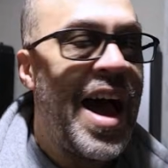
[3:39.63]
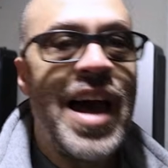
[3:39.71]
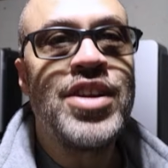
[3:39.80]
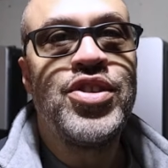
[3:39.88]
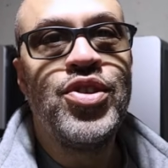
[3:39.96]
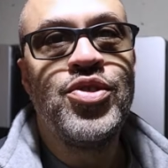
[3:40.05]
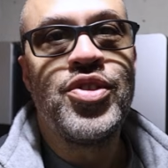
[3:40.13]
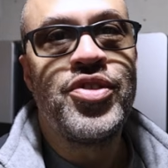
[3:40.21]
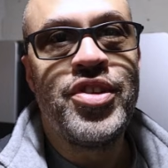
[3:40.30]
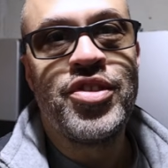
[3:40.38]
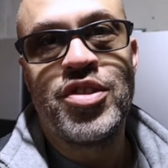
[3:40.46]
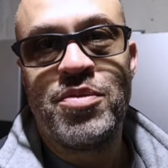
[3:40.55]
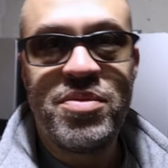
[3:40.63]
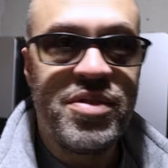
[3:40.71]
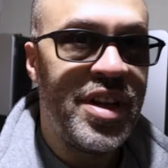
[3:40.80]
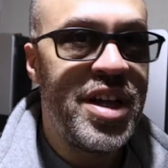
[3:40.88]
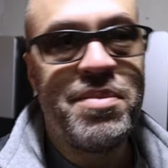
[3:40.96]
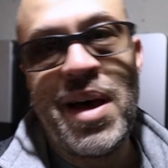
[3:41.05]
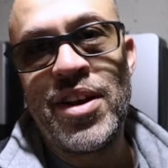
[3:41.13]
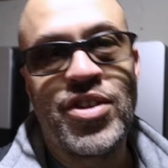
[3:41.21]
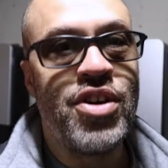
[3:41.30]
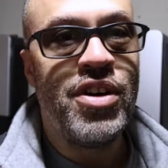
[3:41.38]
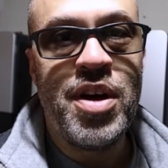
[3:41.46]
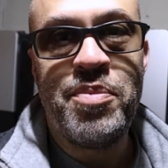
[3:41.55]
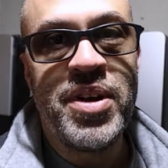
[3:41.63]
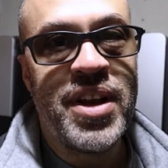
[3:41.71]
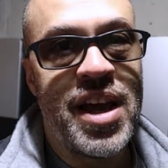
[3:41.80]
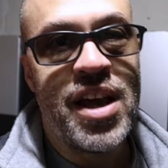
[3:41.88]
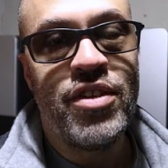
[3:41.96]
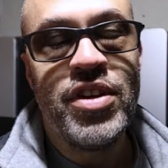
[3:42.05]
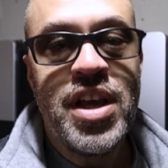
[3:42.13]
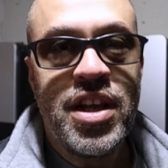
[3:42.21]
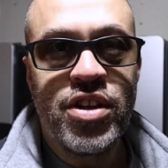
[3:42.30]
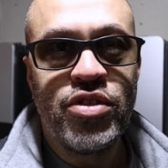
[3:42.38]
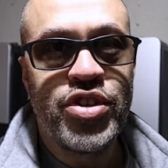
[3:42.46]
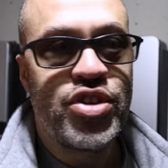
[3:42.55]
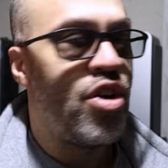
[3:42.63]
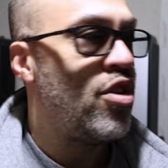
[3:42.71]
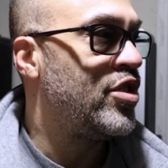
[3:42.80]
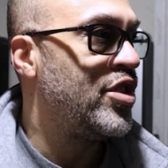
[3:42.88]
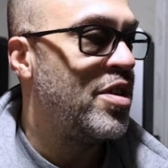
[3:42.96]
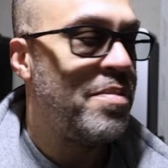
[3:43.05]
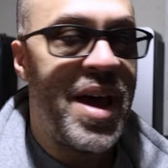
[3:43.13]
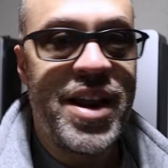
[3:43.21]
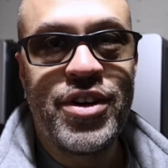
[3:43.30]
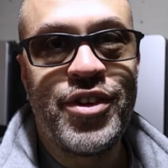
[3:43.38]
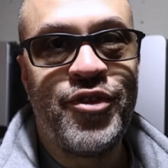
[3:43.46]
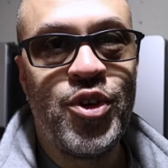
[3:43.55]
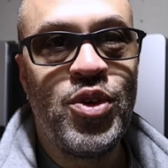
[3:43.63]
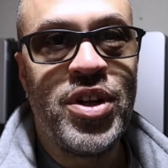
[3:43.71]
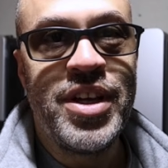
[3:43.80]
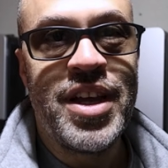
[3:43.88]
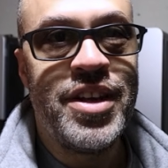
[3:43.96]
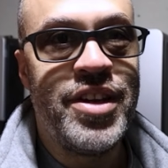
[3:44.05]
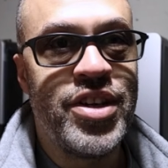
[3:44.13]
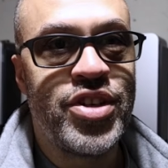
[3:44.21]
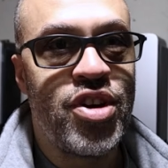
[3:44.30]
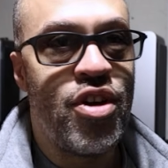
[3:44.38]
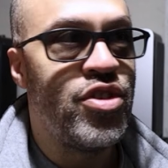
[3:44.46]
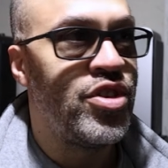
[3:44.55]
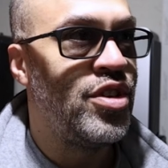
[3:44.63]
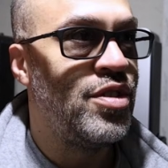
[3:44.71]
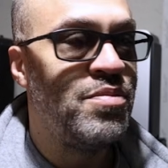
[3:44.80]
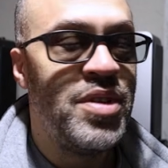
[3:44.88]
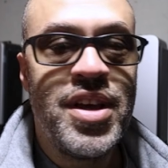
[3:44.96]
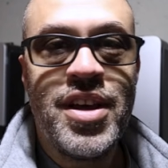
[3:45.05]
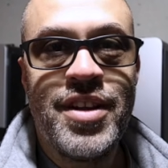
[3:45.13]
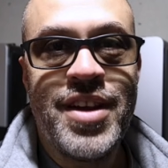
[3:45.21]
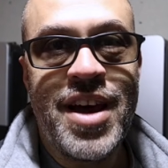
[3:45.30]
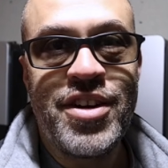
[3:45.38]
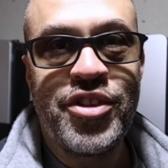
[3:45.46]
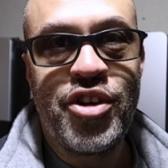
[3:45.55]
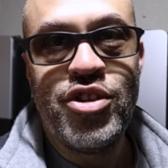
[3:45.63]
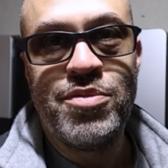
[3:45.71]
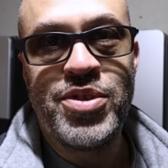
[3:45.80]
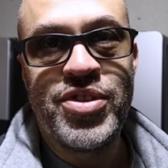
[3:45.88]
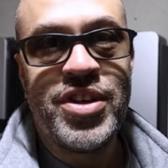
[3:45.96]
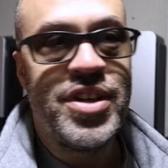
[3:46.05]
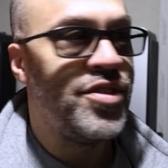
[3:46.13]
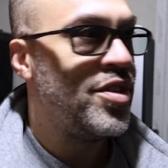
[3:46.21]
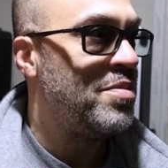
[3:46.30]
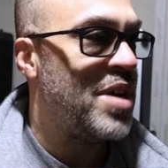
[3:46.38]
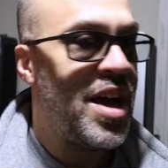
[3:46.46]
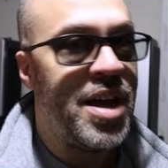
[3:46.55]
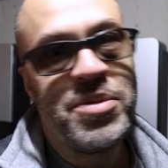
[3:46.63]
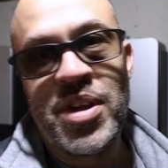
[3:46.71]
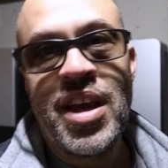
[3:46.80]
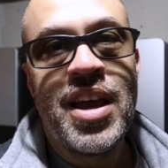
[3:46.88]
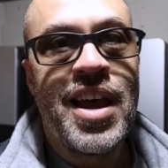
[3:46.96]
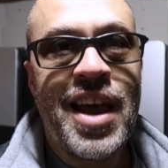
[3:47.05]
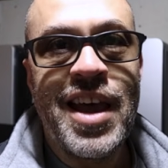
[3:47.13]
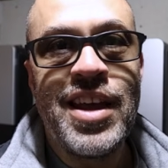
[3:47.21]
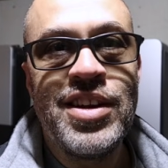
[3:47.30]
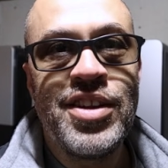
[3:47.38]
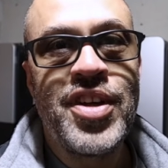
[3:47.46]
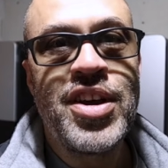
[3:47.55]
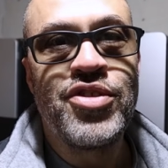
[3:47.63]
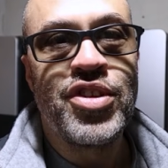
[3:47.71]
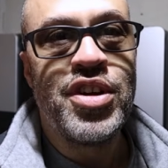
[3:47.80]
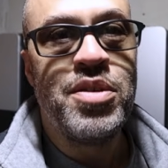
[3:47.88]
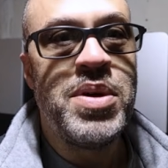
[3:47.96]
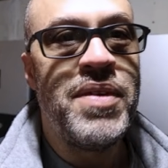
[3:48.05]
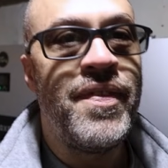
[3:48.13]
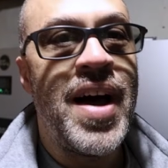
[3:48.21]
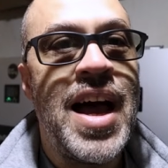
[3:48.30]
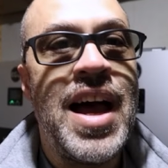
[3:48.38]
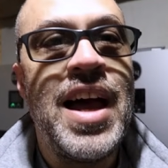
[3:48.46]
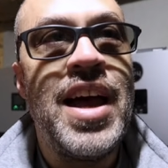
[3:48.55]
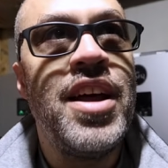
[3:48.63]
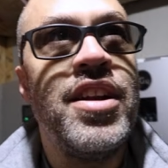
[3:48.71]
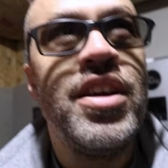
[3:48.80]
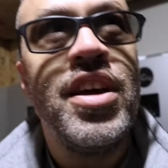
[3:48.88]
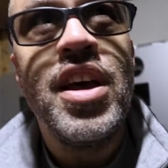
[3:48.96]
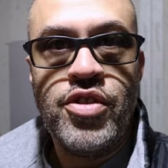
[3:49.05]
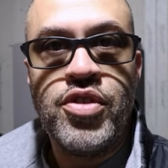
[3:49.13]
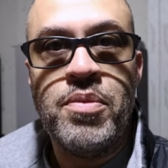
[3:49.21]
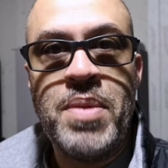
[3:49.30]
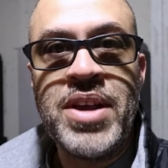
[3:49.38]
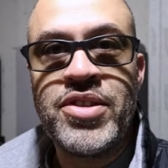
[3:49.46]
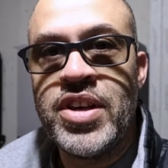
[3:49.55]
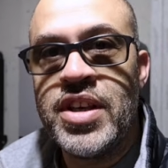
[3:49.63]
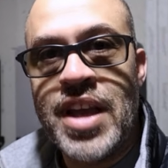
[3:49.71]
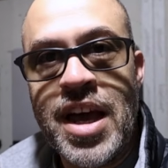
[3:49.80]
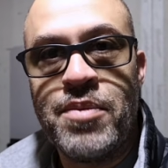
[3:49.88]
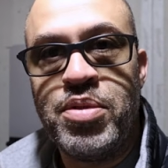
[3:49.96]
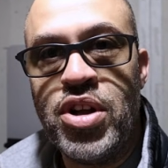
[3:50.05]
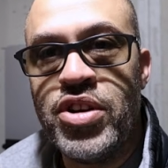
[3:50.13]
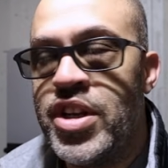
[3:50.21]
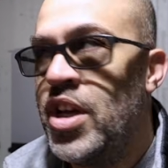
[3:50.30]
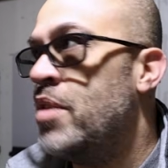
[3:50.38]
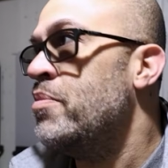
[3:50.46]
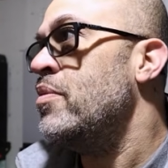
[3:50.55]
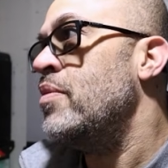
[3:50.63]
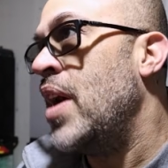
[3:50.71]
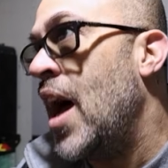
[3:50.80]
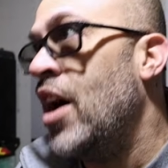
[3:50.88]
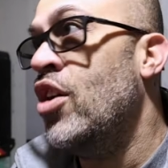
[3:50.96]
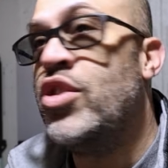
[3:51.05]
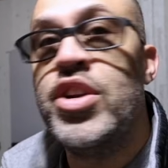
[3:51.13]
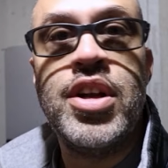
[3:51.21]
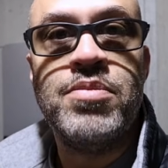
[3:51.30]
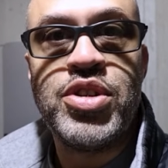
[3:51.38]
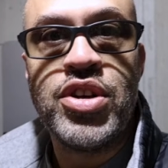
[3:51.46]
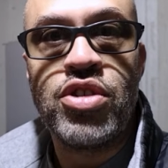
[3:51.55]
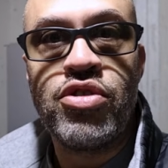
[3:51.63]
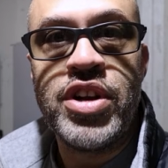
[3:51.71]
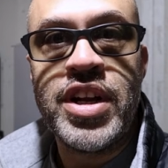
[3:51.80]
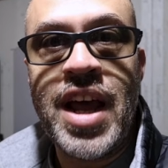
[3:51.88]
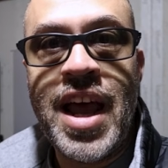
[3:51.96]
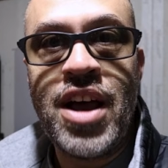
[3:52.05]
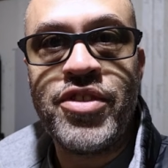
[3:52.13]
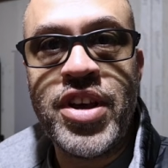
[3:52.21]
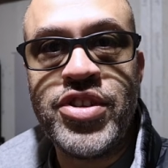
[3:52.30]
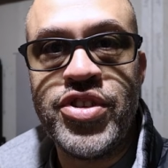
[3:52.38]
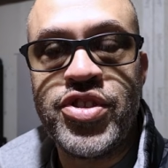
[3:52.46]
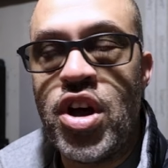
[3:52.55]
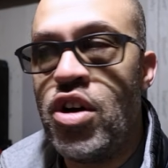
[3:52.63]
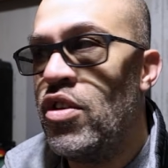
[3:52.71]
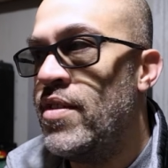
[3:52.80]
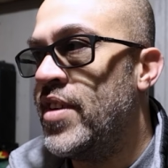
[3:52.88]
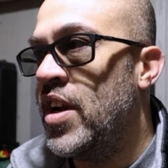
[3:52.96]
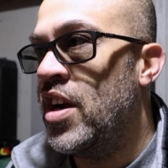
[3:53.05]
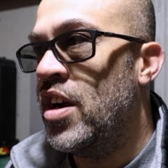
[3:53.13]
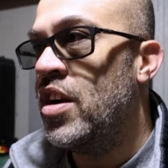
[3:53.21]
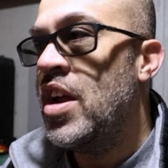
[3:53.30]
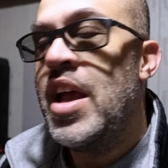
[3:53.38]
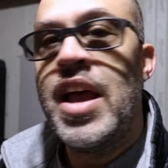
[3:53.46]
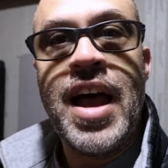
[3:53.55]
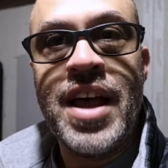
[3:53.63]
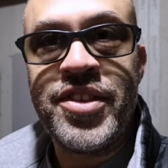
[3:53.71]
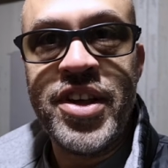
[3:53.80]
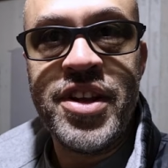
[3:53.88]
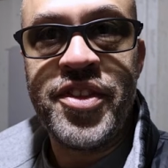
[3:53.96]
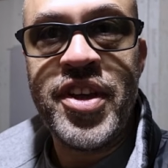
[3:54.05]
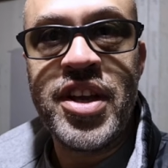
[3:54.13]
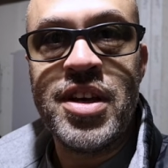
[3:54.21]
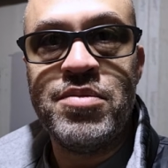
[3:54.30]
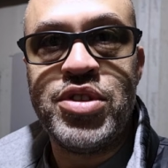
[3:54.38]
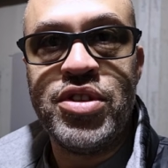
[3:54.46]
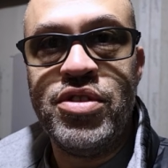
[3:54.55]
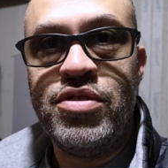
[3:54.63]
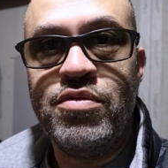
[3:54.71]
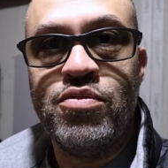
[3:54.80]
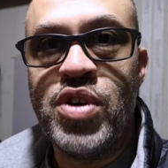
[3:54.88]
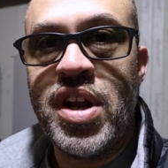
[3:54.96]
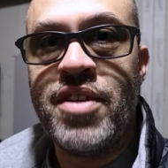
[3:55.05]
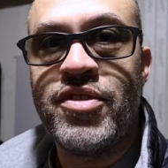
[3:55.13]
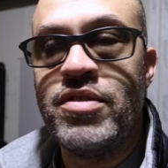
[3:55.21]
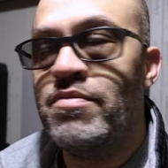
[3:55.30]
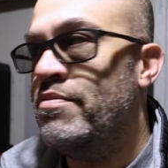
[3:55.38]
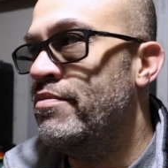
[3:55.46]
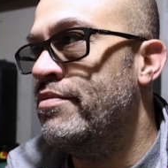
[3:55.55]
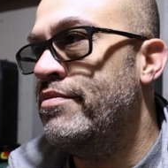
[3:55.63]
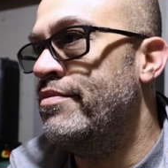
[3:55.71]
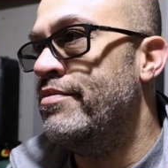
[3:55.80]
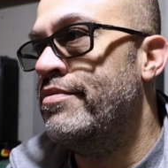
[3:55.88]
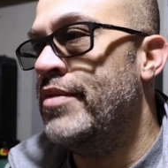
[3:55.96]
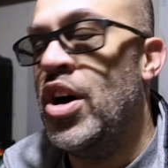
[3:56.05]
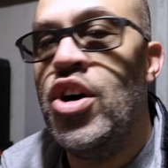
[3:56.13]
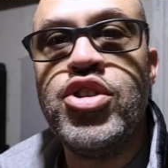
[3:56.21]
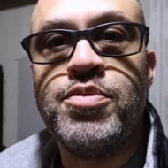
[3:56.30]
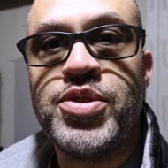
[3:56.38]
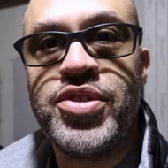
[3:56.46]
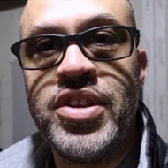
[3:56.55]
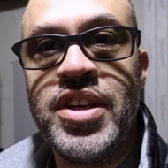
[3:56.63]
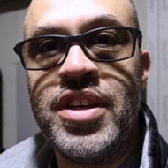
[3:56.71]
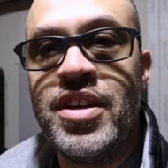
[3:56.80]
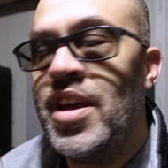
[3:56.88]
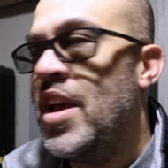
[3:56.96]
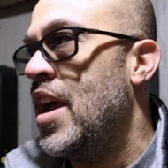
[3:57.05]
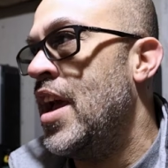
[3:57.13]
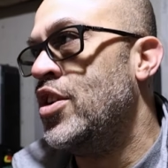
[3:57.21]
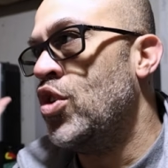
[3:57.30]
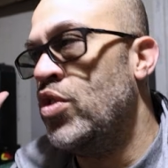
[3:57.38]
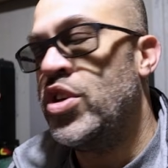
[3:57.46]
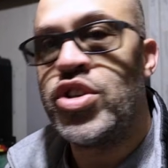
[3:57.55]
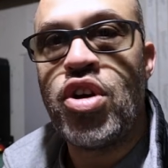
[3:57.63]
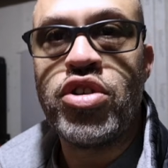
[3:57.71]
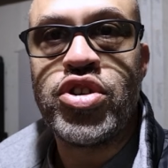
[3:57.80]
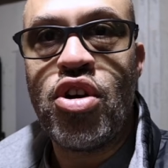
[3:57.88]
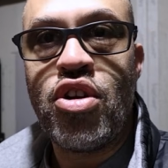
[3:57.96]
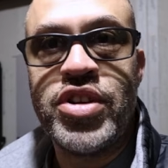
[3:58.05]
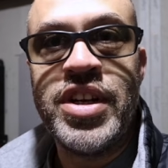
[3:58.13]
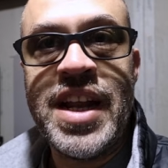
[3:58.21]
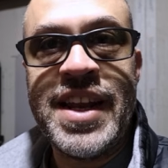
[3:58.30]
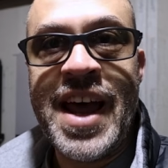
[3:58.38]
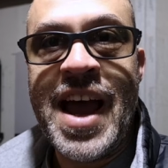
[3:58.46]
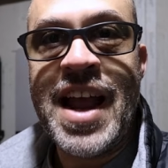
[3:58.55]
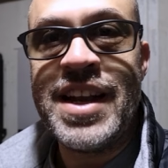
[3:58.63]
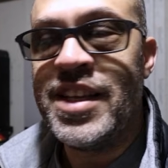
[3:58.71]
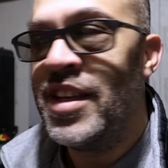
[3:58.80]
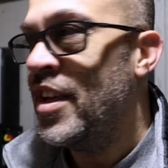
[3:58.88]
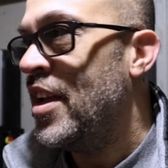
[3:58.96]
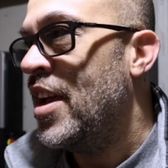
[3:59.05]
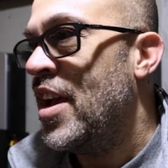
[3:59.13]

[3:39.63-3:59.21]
I just use the system, let the batteries go up and down. As long as you're charging your batteries fully and discharging them down to 30% sometimes, hey, the things are gonna be fine. So basically got it plugged up. I hooked it up to the grid of the house, as you saw over there. I set the thing up to whatever, 100%, and told it to start charging at 90.